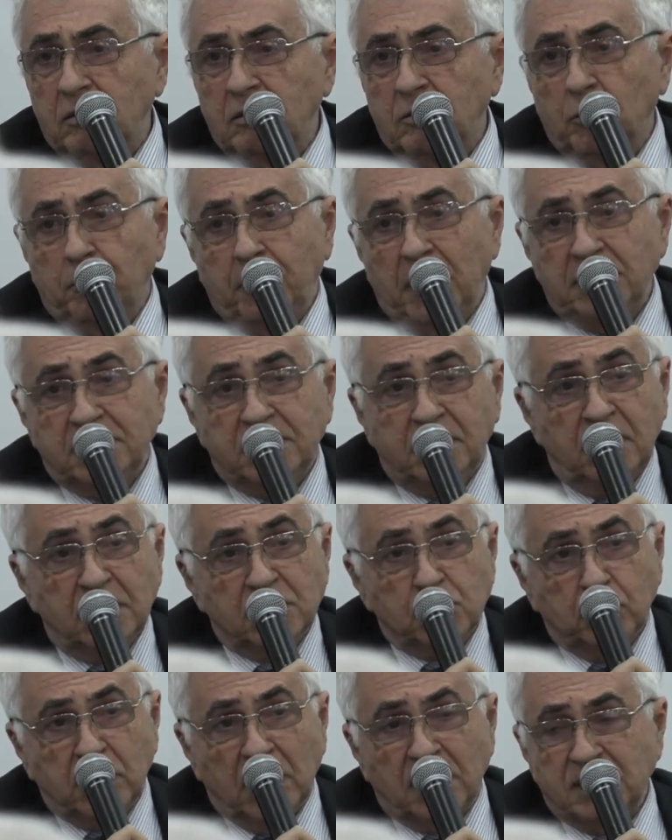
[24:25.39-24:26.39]
No
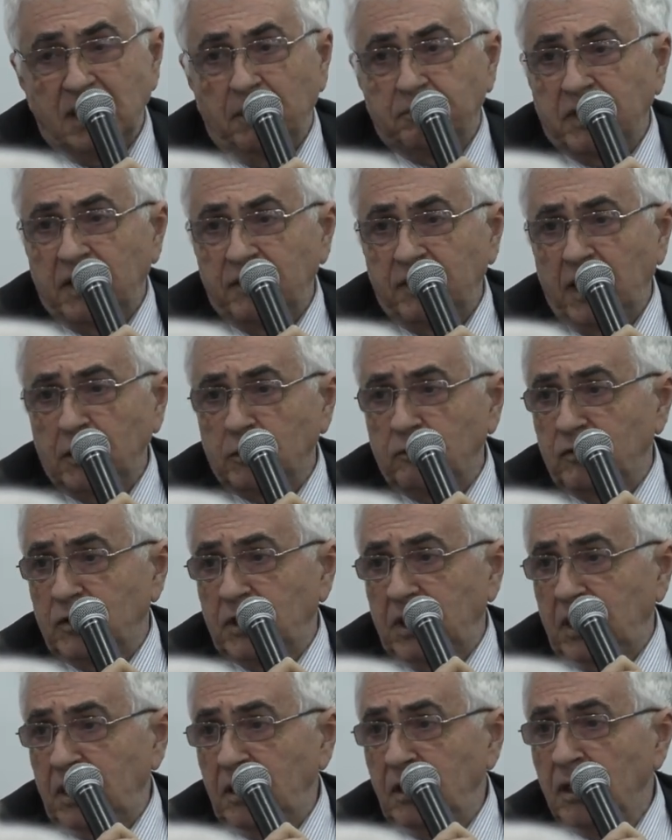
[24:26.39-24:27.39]
Palestinians would accept at the end of the
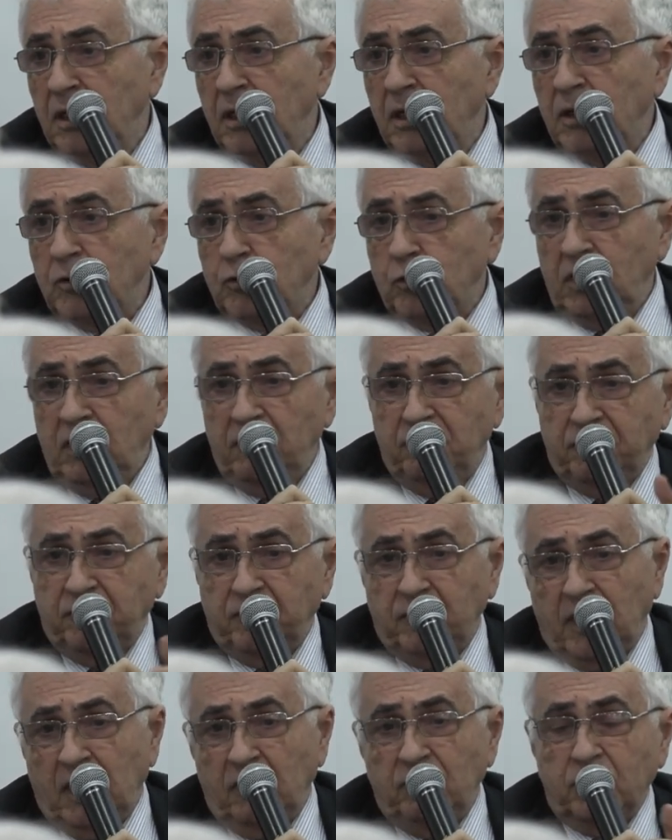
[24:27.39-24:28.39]
day to
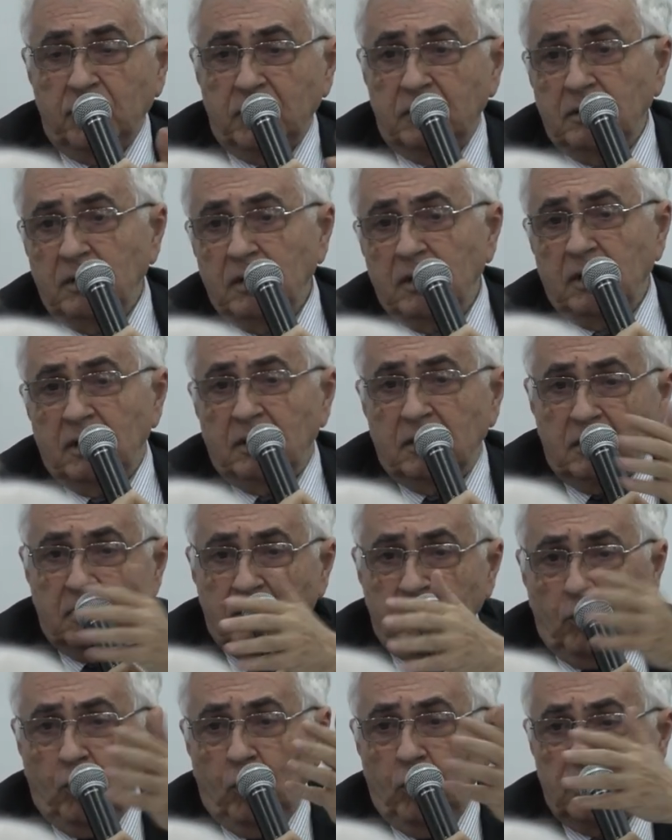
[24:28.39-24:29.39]
live under
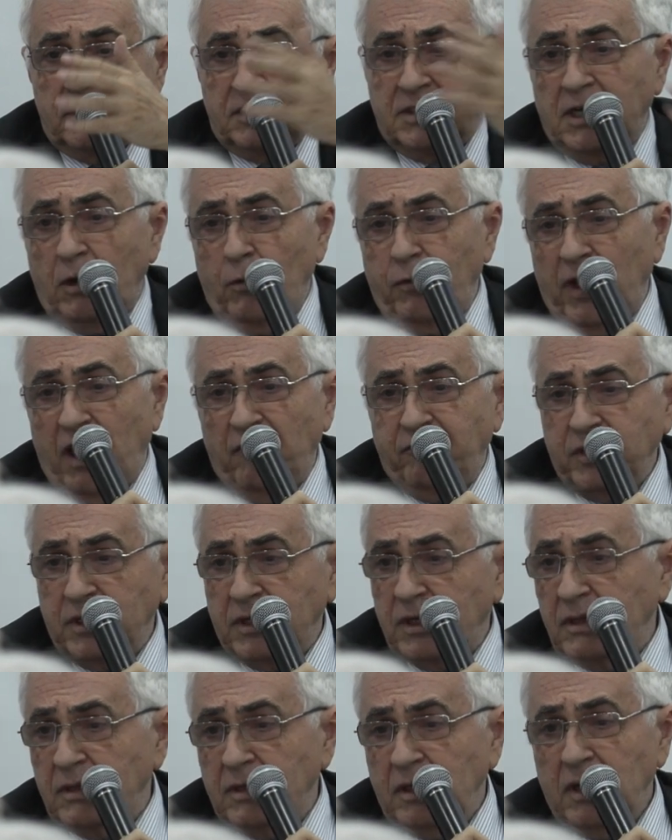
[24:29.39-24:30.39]
the old South
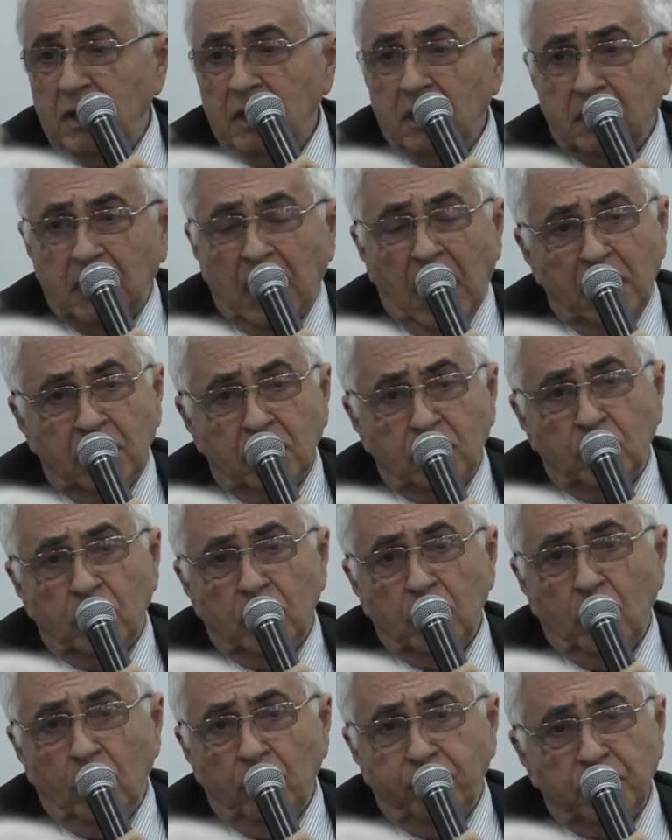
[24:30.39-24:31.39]
African kind
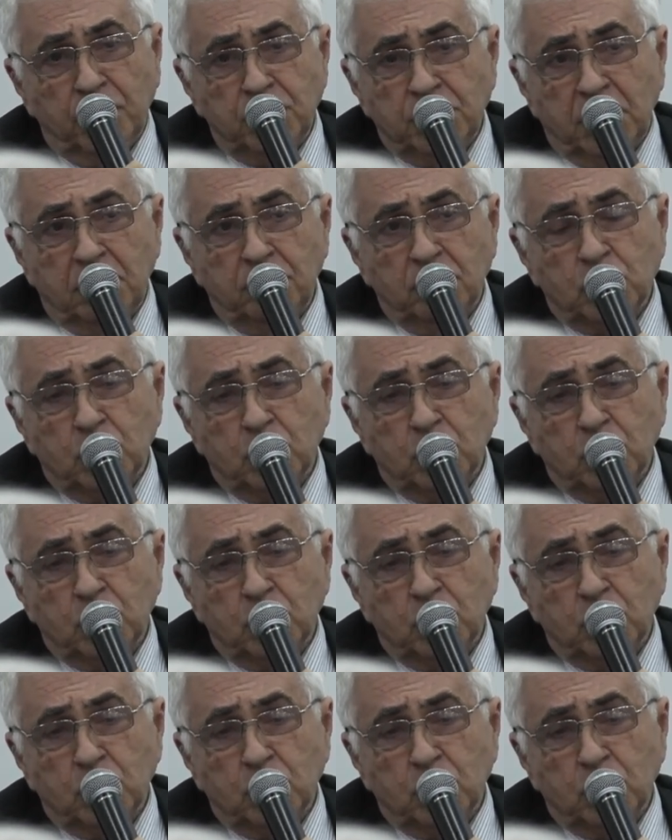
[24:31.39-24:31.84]
of regime.